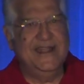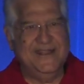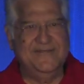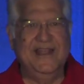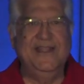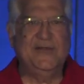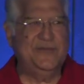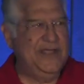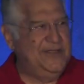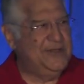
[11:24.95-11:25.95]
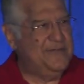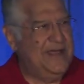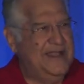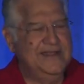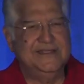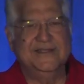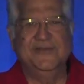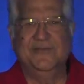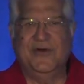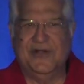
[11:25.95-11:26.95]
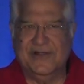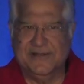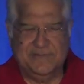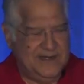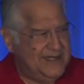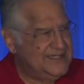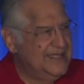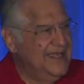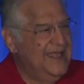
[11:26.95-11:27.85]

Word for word: They're willing to pay you the balance. You bought all the parts.